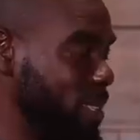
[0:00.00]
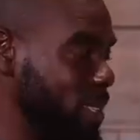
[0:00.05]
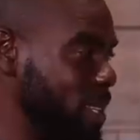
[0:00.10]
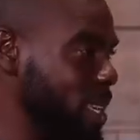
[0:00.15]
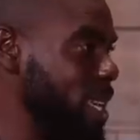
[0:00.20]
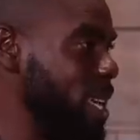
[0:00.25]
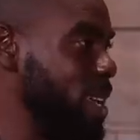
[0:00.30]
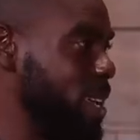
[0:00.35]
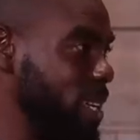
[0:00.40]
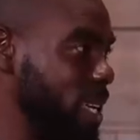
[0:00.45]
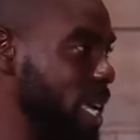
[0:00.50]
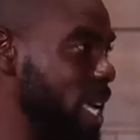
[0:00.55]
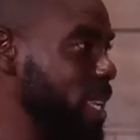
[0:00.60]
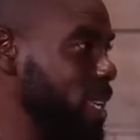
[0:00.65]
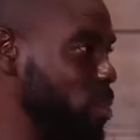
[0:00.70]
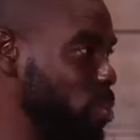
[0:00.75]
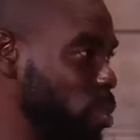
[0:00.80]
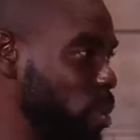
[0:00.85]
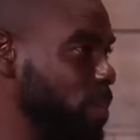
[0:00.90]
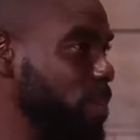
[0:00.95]
Yeah,
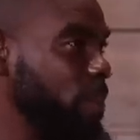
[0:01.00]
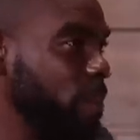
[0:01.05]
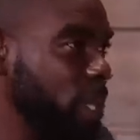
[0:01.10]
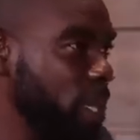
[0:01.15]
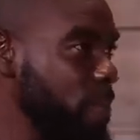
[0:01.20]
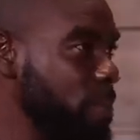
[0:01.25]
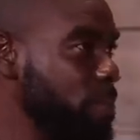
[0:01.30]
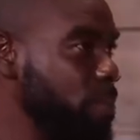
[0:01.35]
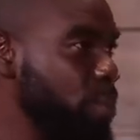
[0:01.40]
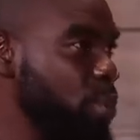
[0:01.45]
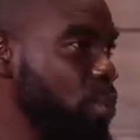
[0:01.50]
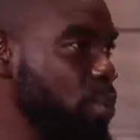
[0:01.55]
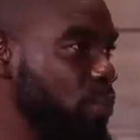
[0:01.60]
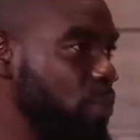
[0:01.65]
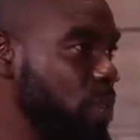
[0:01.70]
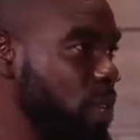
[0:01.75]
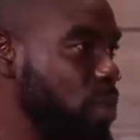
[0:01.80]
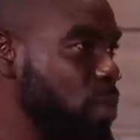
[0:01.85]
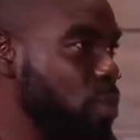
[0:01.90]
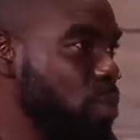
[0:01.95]
because we
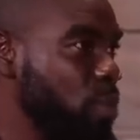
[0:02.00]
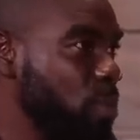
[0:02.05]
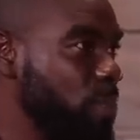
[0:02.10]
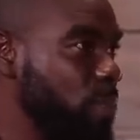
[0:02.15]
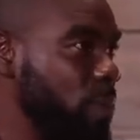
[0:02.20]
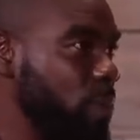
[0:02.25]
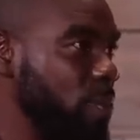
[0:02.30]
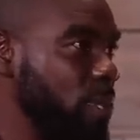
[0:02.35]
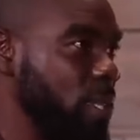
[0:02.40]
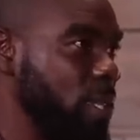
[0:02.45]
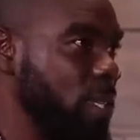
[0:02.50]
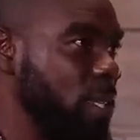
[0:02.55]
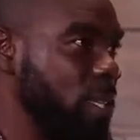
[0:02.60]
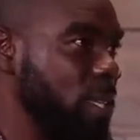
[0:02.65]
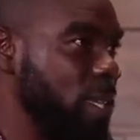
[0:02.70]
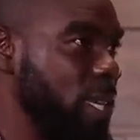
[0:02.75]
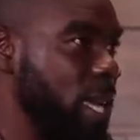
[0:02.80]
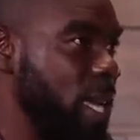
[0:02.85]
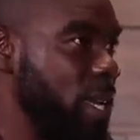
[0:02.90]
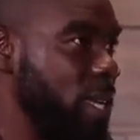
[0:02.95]
improved the group.
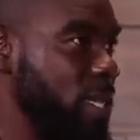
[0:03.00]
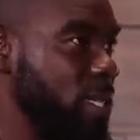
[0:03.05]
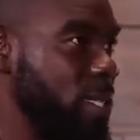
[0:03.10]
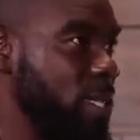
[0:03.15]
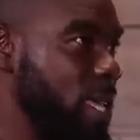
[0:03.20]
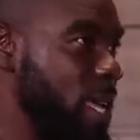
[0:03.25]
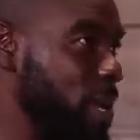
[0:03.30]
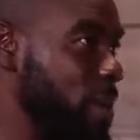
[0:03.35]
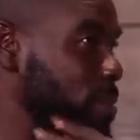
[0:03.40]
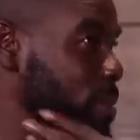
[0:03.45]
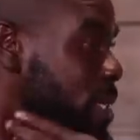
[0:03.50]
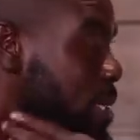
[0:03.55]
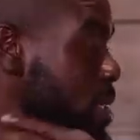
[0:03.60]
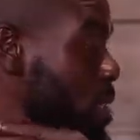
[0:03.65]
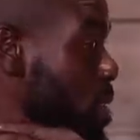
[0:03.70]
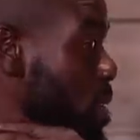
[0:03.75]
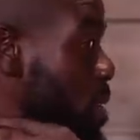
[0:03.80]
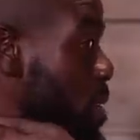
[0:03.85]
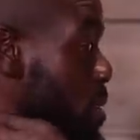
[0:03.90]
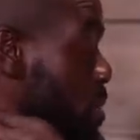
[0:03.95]
You understand me?
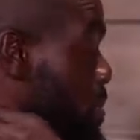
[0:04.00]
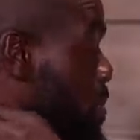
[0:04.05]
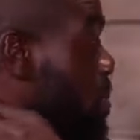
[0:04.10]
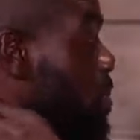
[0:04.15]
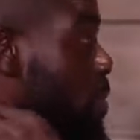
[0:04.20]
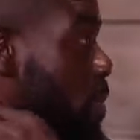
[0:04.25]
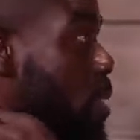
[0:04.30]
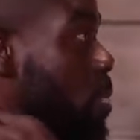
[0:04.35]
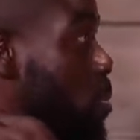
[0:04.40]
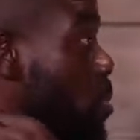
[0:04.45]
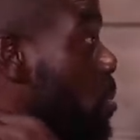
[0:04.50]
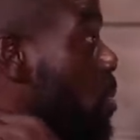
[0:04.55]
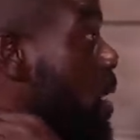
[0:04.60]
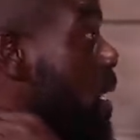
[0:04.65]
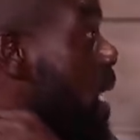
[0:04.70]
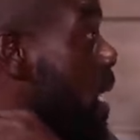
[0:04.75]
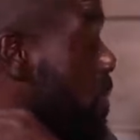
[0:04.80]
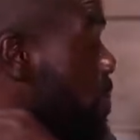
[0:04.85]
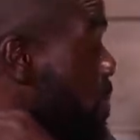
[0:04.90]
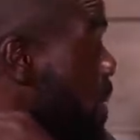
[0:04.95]
So we
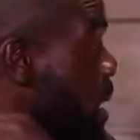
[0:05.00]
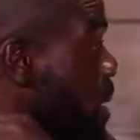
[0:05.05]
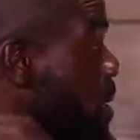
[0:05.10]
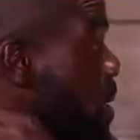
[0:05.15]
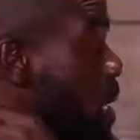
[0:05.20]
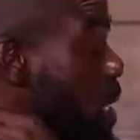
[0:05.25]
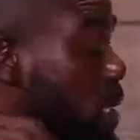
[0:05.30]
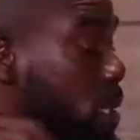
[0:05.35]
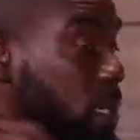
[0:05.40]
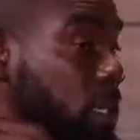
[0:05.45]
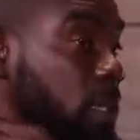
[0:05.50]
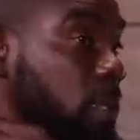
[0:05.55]
got better.